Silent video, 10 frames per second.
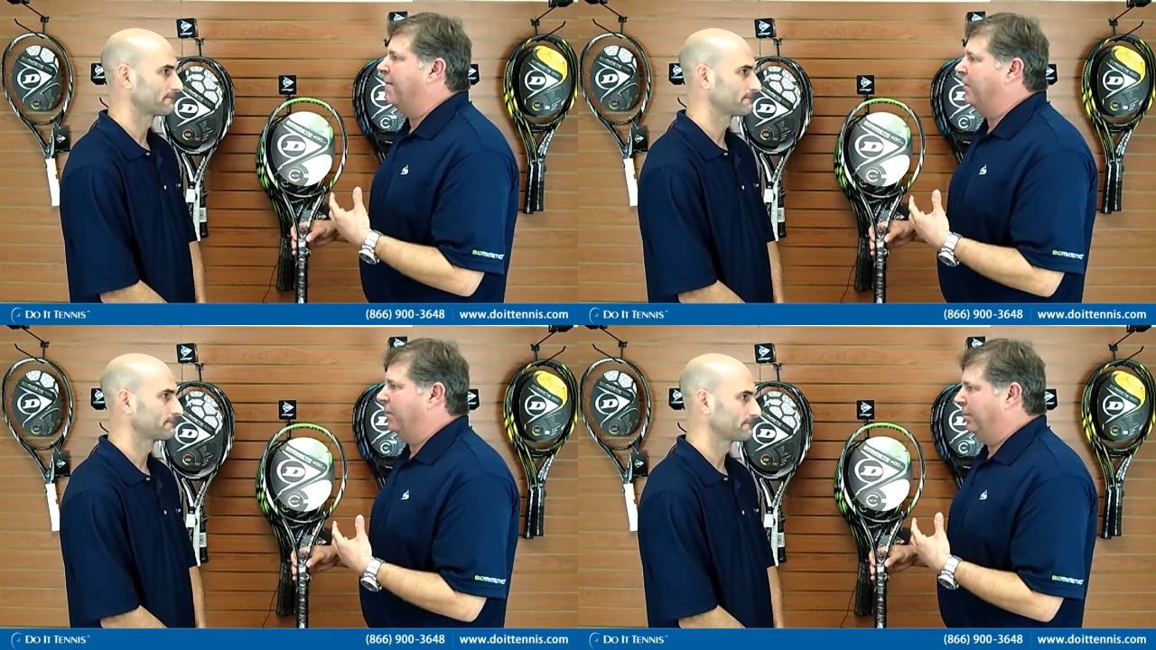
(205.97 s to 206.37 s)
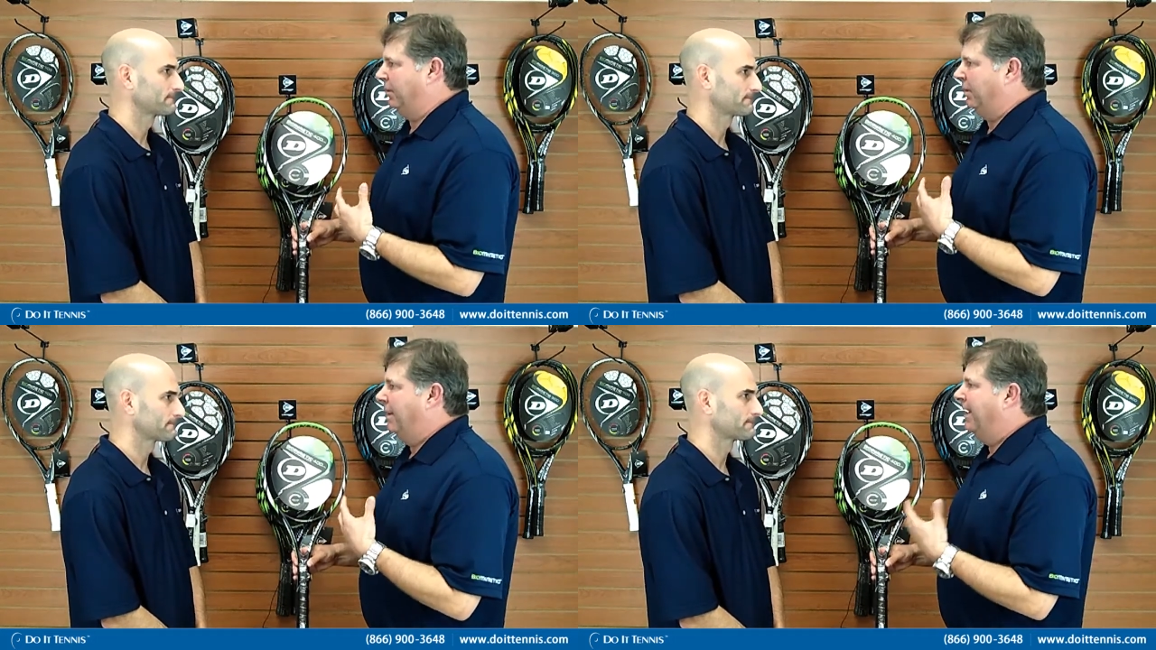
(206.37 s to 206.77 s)

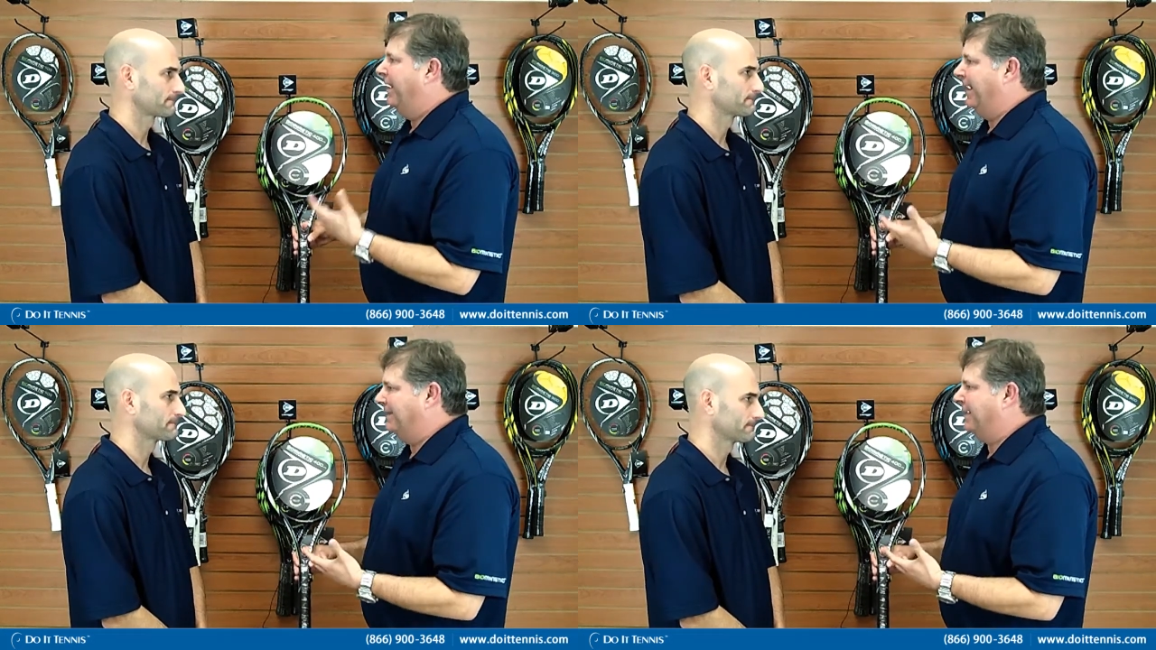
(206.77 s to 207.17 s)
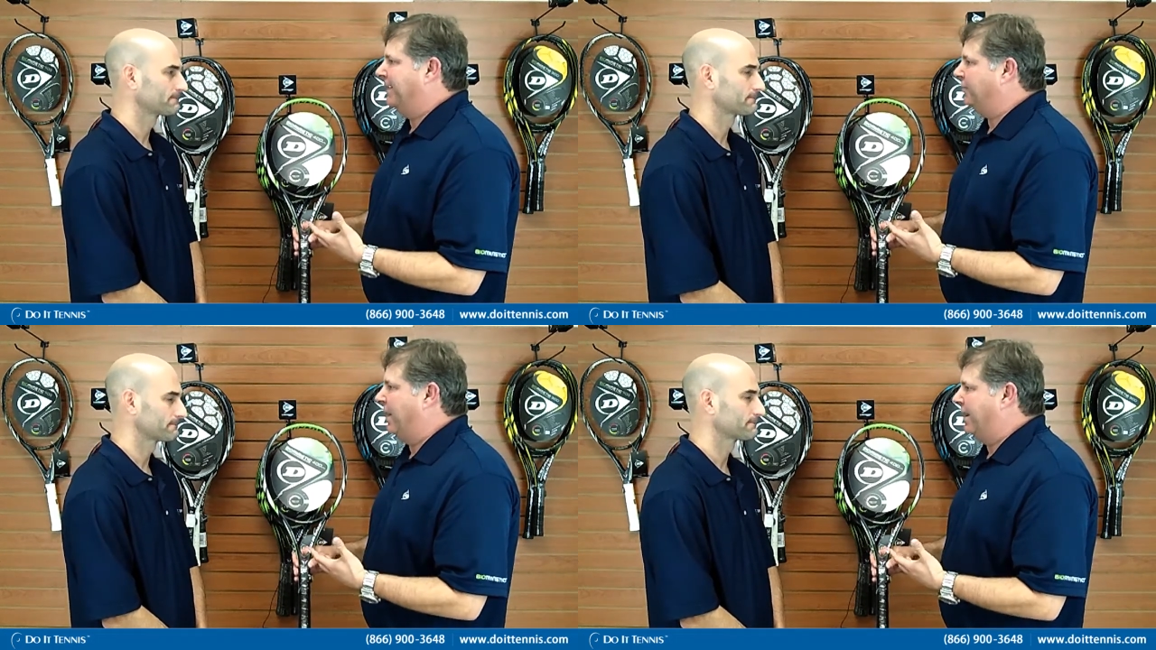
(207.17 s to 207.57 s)
Speaker 1: comfortable head
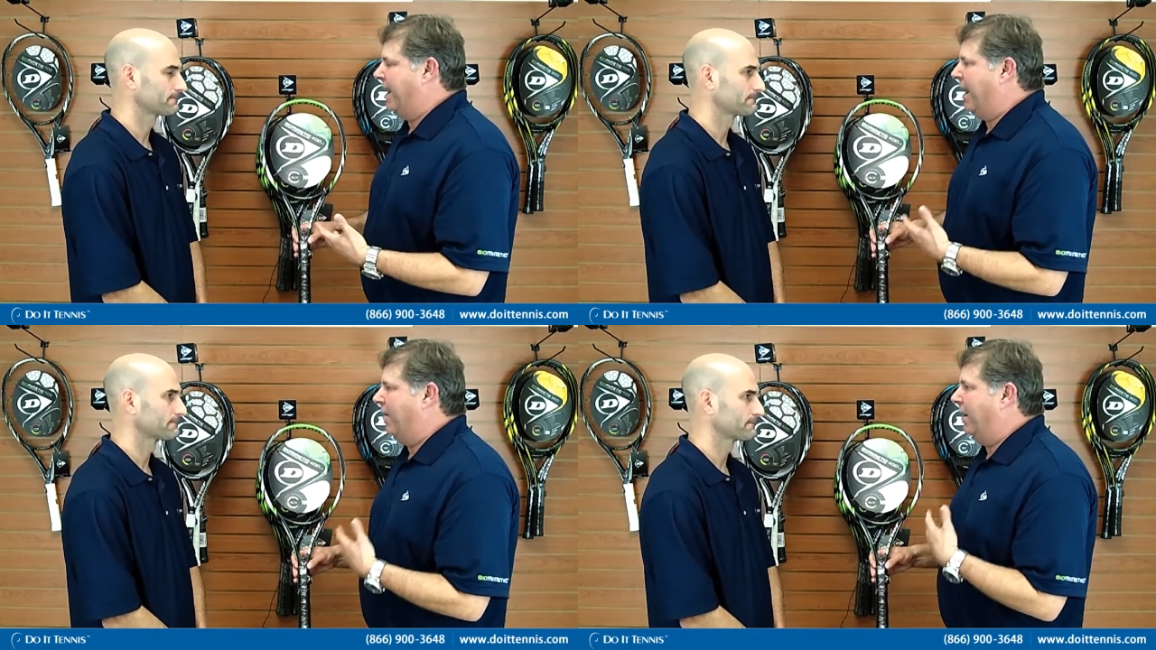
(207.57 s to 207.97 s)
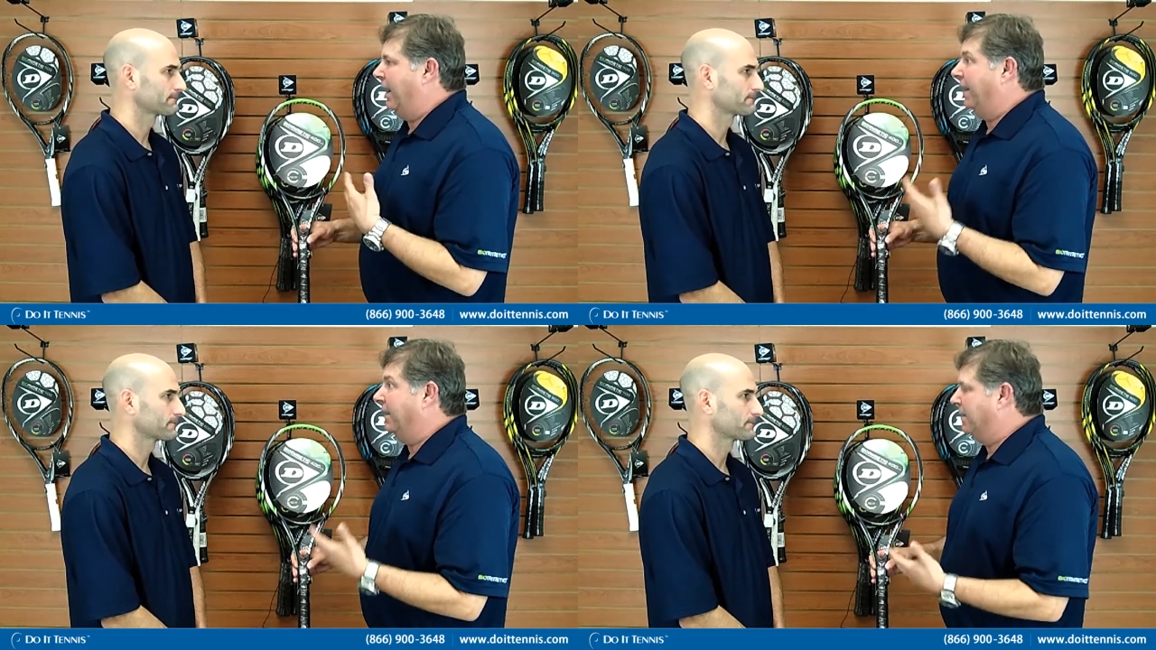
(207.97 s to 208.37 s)
size right now
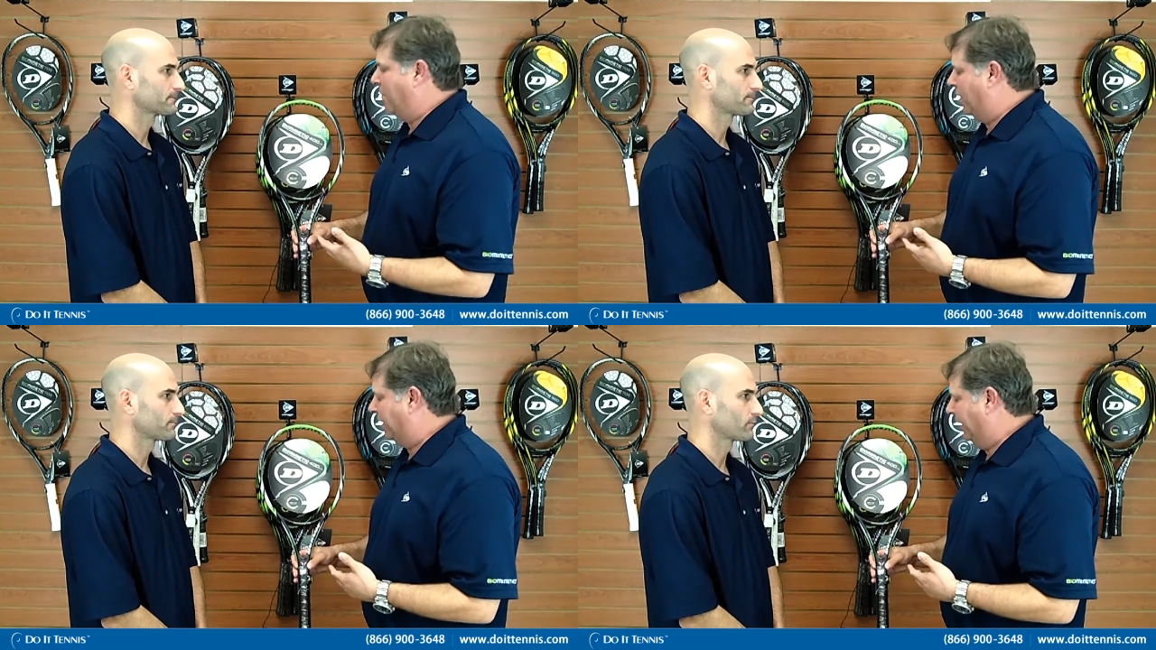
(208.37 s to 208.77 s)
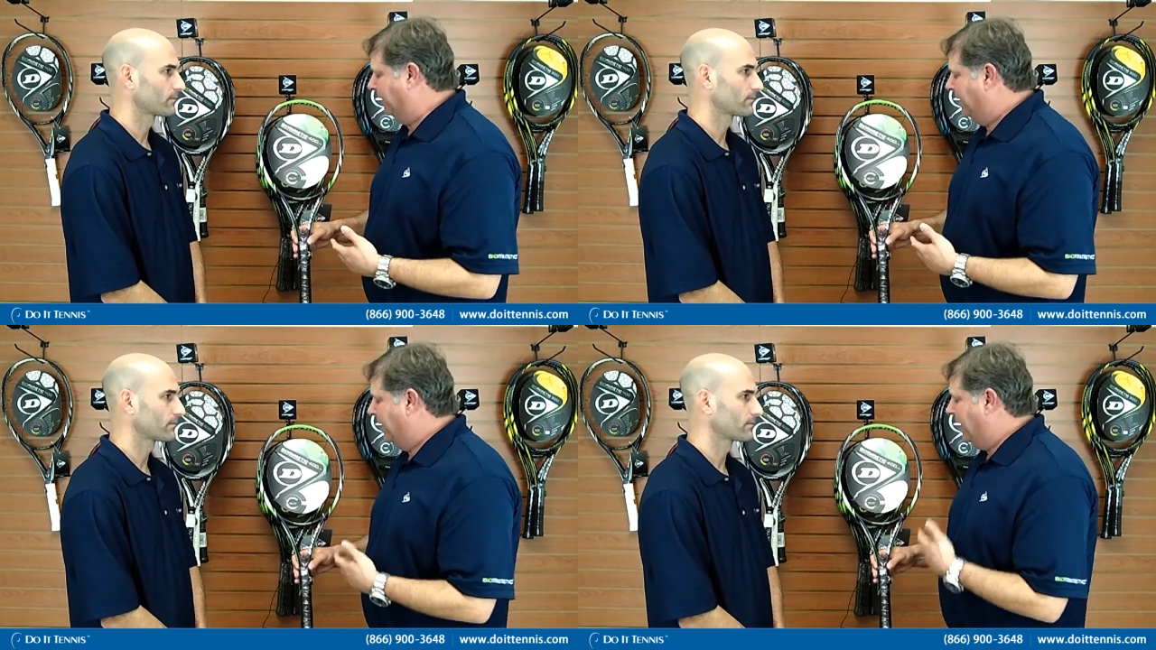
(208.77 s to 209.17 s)
uh, in the market.